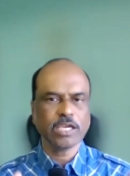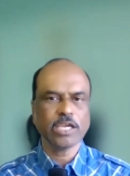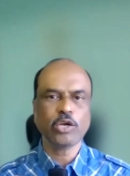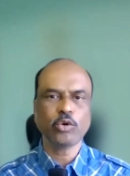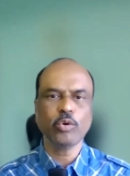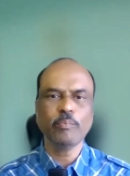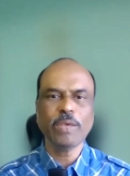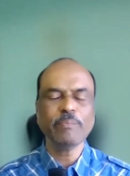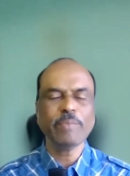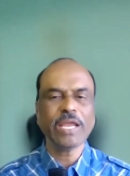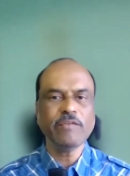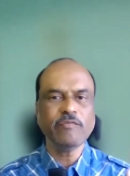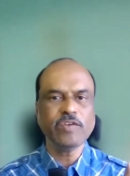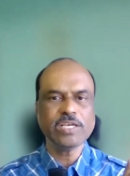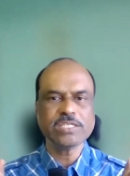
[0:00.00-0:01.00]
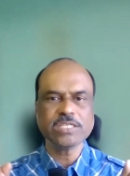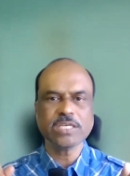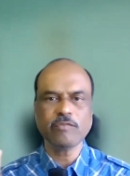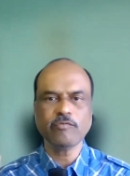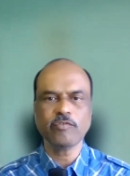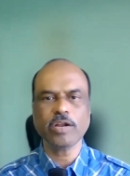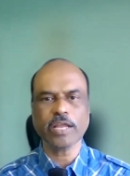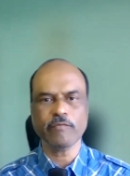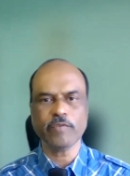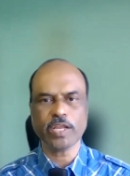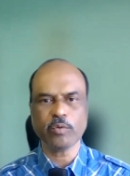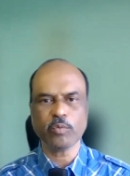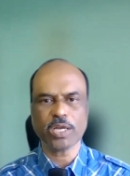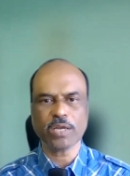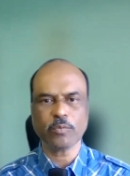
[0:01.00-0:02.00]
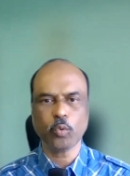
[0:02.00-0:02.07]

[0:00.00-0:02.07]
it would be beneficial for everyone.